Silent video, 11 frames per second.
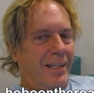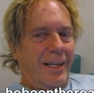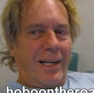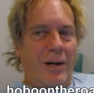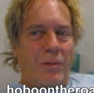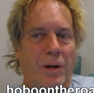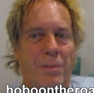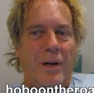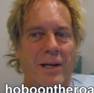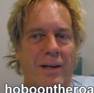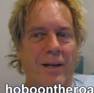work.
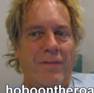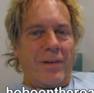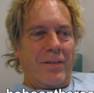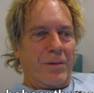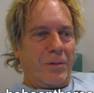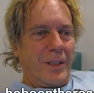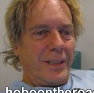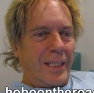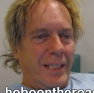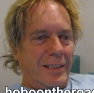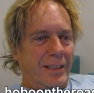If the worst
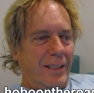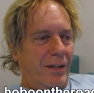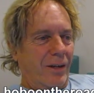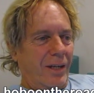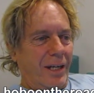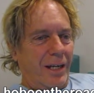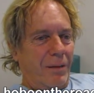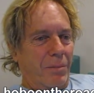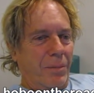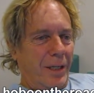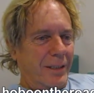case scenario, I'll get on a
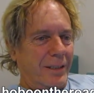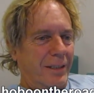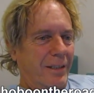bus